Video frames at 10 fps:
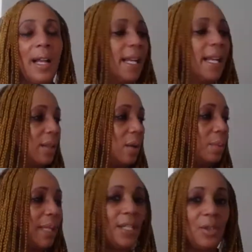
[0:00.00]
Kenneth
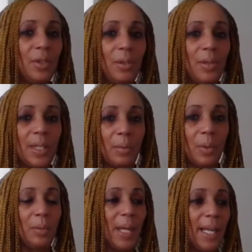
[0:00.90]
Copeland, as you know, is a
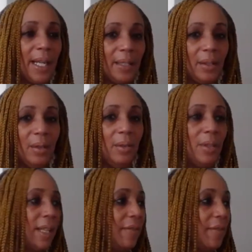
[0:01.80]
worldwide
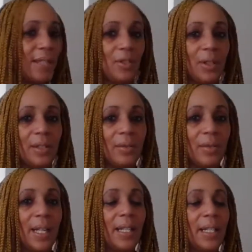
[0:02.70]
known evangelist,
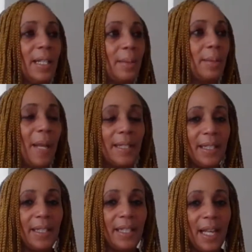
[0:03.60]
right? He's
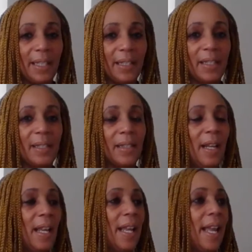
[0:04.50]
based in Texas.
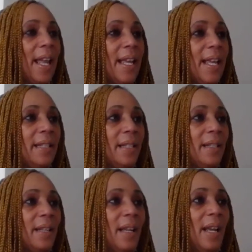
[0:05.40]

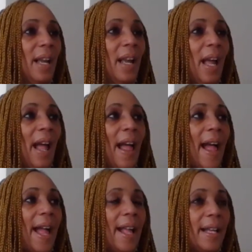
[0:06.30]
And
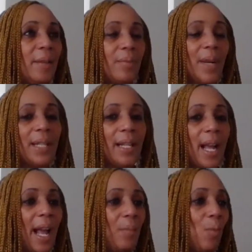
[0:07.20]
I read
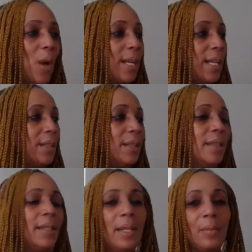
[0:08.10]
that I wanted to
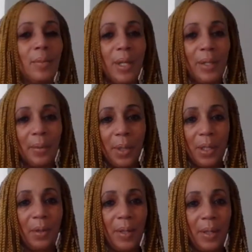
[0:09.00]
see where they were
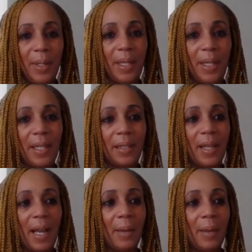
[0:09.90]
going with
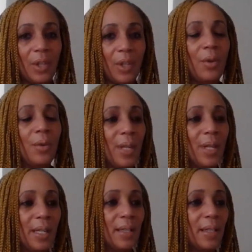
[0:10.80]
this. I was
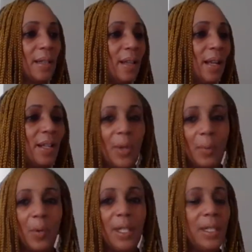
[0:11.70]
curious. So I
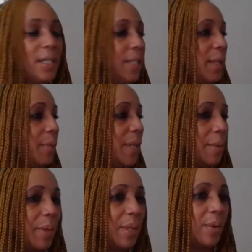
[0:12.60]
wanted to see where they
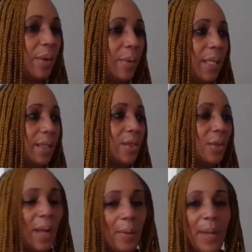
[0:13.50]
were going with it. So
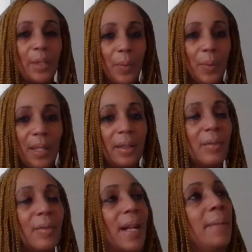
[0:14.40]
I went with it,
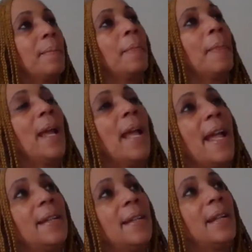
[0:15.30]
right?
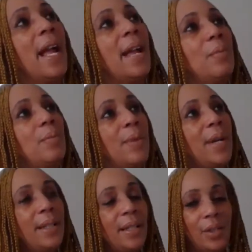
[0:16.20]
And I
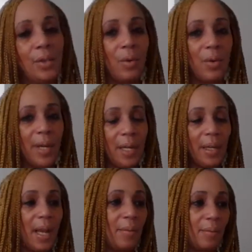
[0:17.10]
read the story.
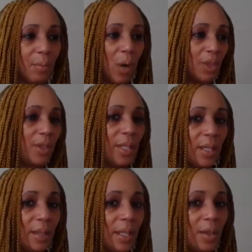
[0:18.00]
I watched
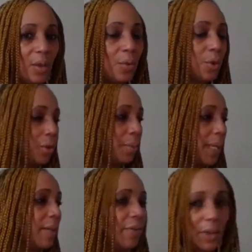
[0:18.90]
the YouTube
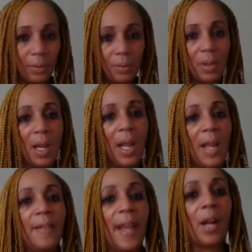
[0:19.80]
interview.
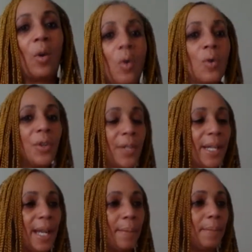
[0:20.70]
They cornered
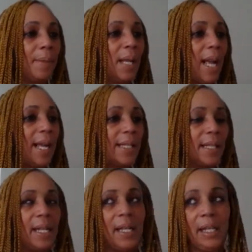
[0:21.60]
him at,
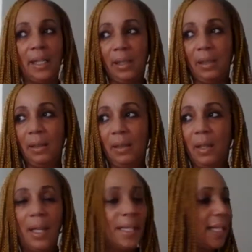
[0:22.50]

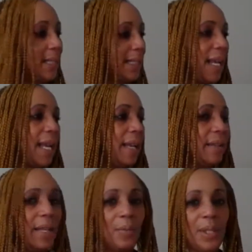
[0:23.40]
let's
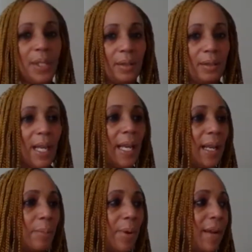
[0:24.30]
say he was
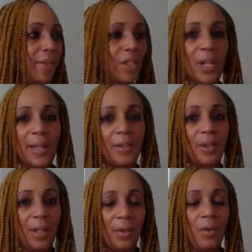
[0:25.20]
taking a private jet.
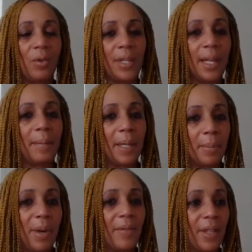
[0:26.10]
So they cornered him at a
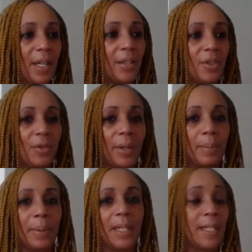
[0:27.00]
private airstrip,
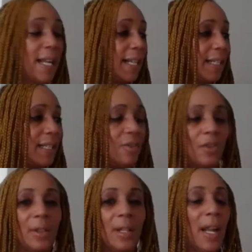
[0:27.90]
Inside
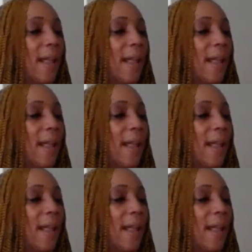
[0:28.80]
Edition.